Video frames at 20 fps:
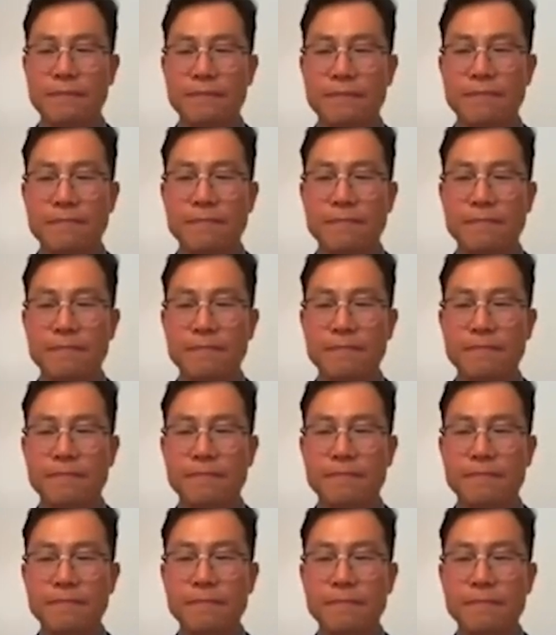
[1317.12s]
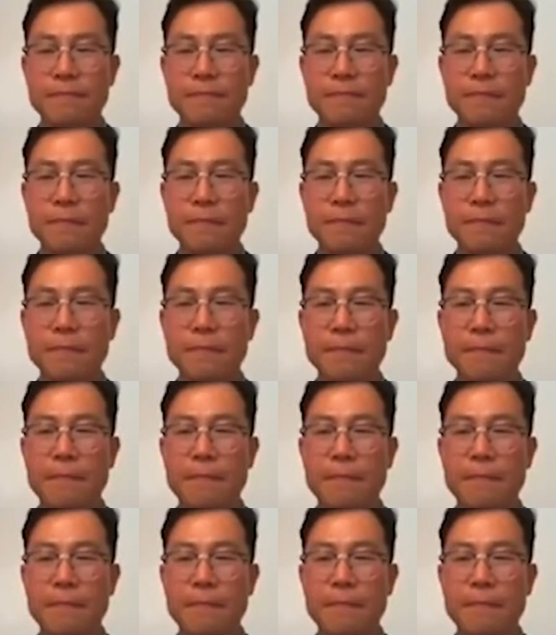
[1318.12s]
(no one is talking)